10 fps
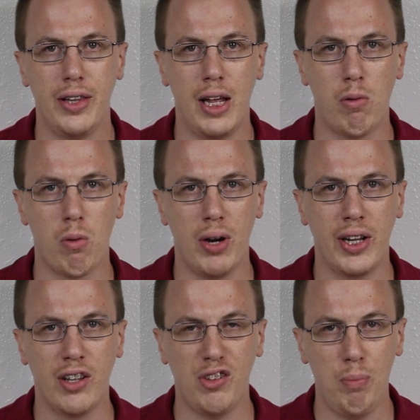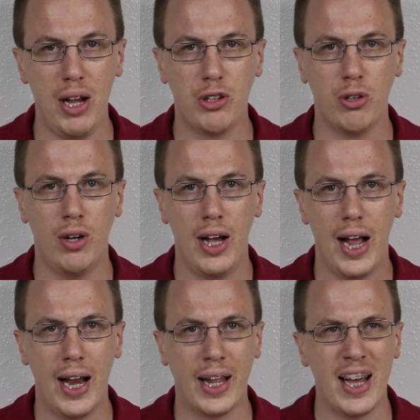They were running a special,
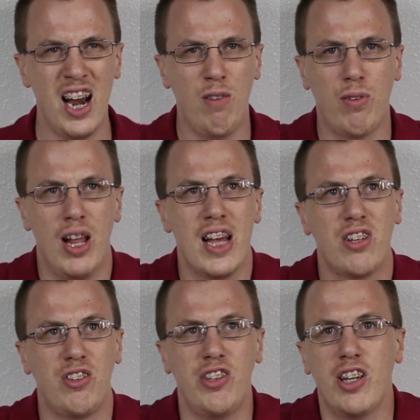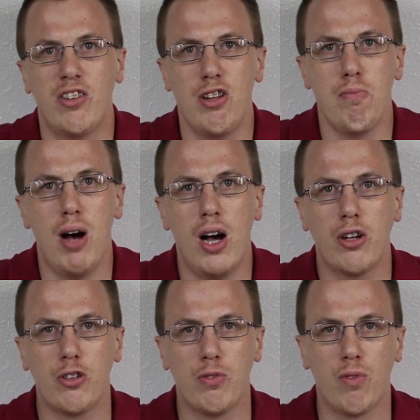and I got it for like 60
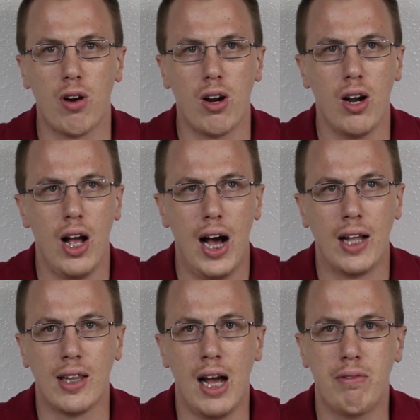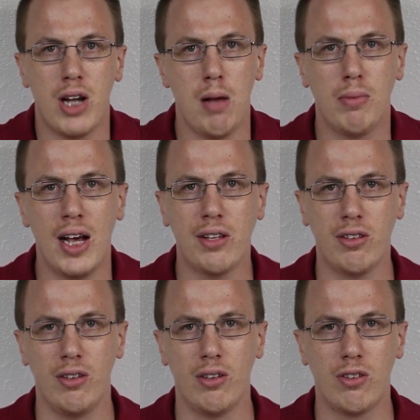bucks for a lifetime
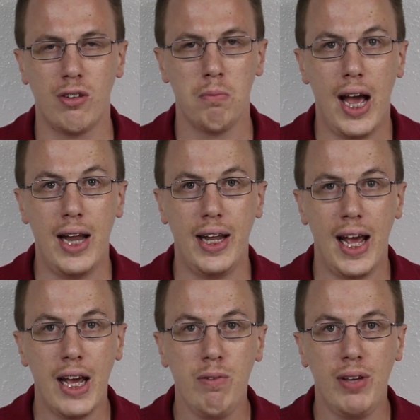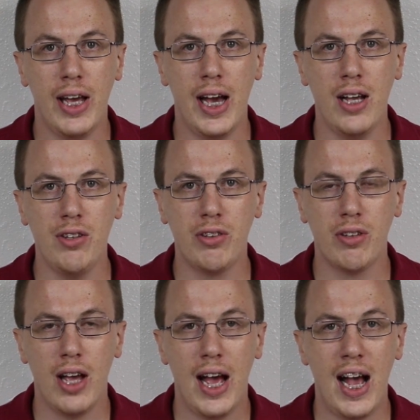license. And
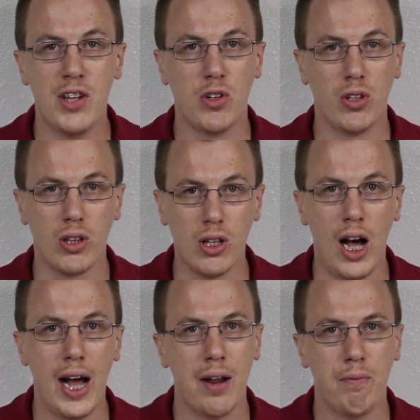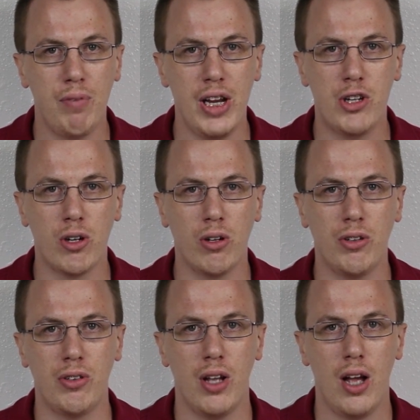AVS has a lot of
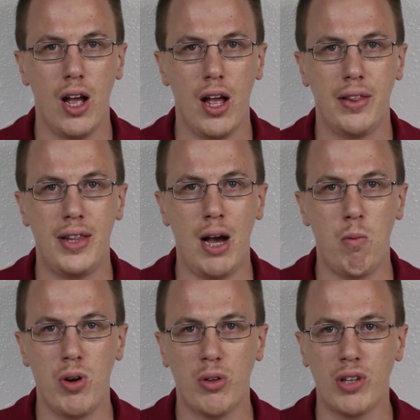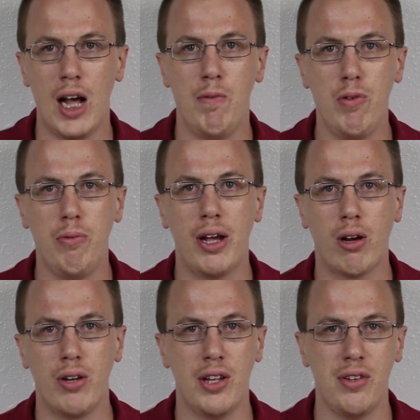features that Windows Live Movie
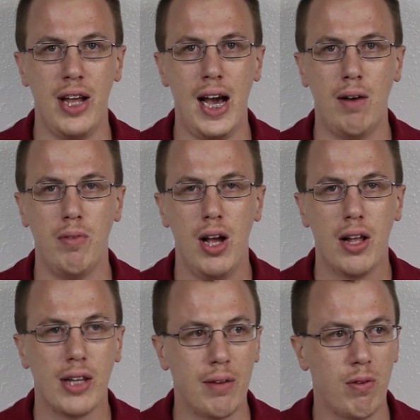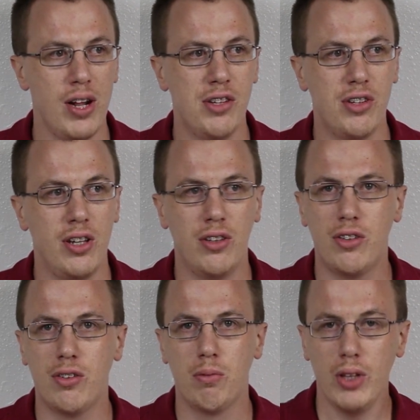Maker doesn't have. Like for
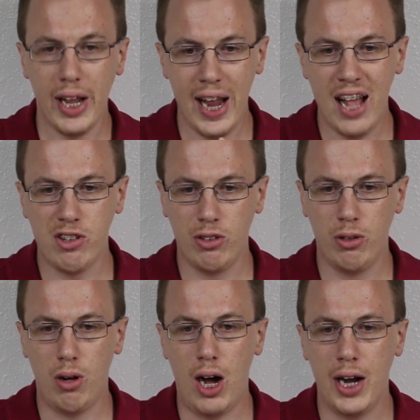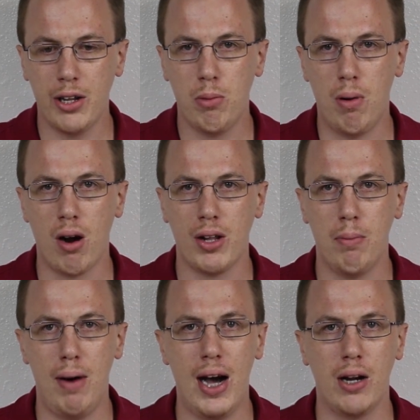instance, it has a little audio bar at
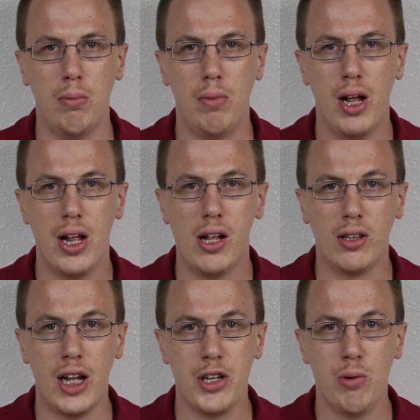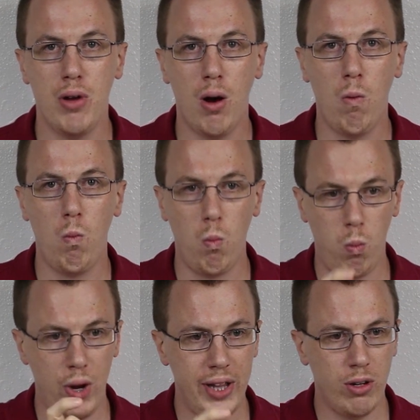the bottom, letting you know
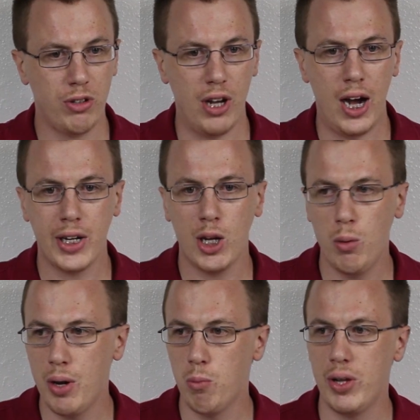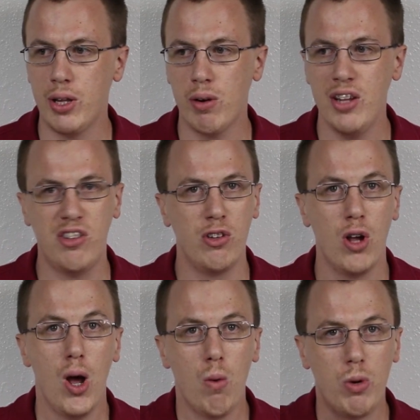when there's audio and when there isn't,
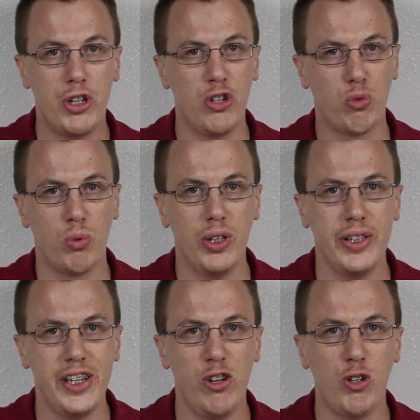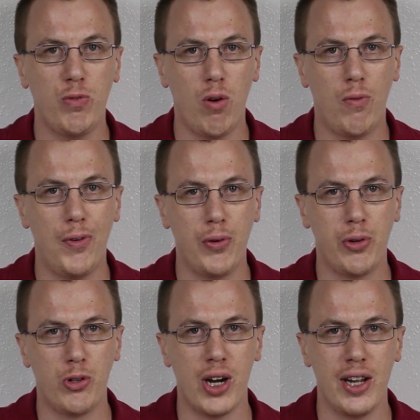which is really useful for when
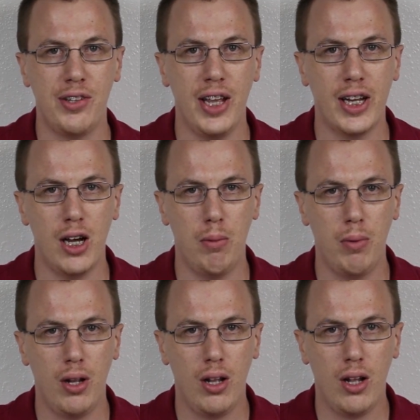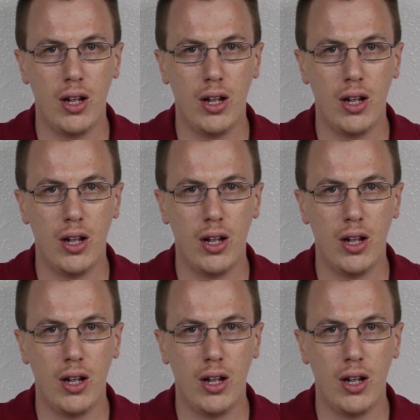you're trying to take up,